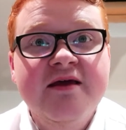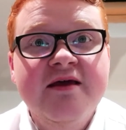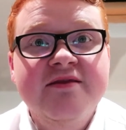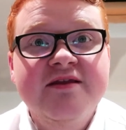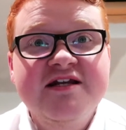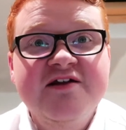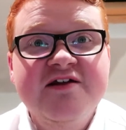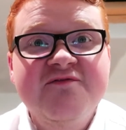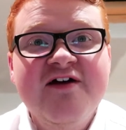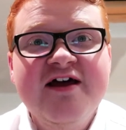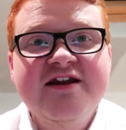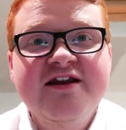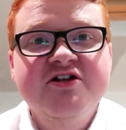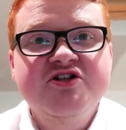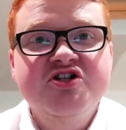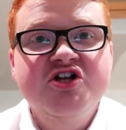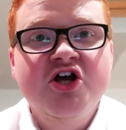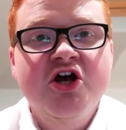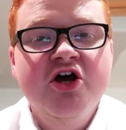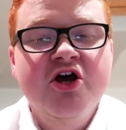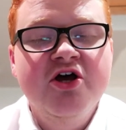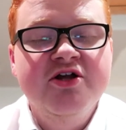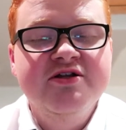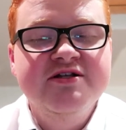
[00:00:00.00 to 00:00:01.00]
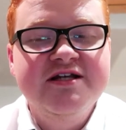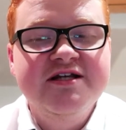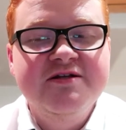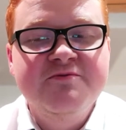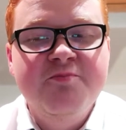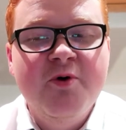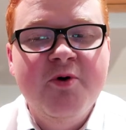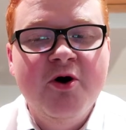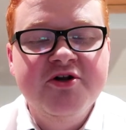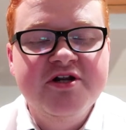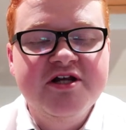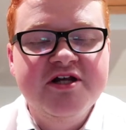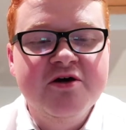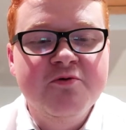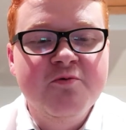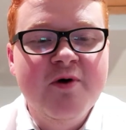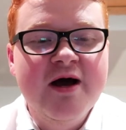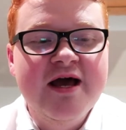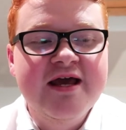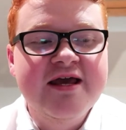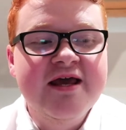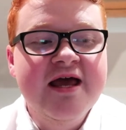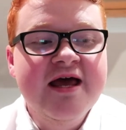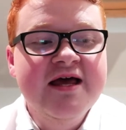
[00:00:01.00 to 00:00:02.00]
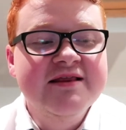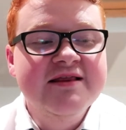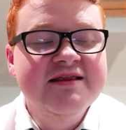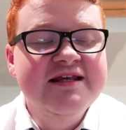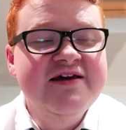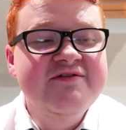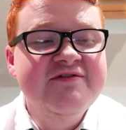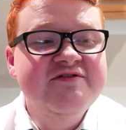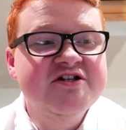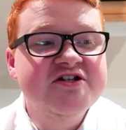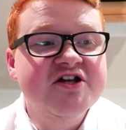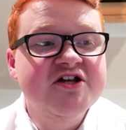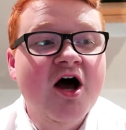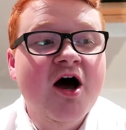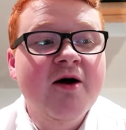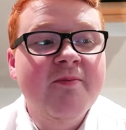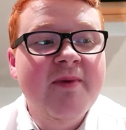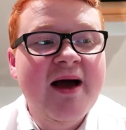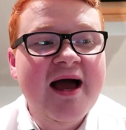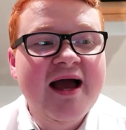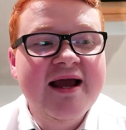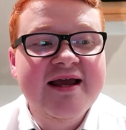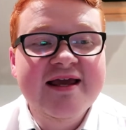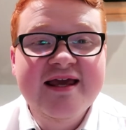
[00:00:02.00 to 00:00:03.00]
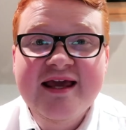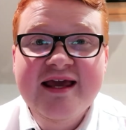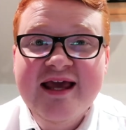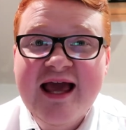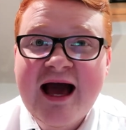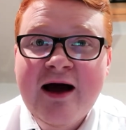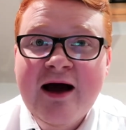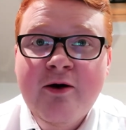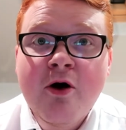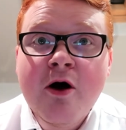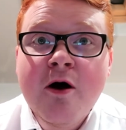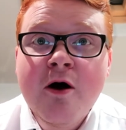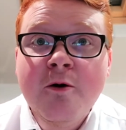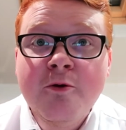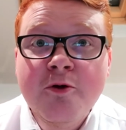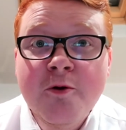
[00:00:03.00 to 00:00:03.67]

The defender turns his body away, leaves his arm hanging out.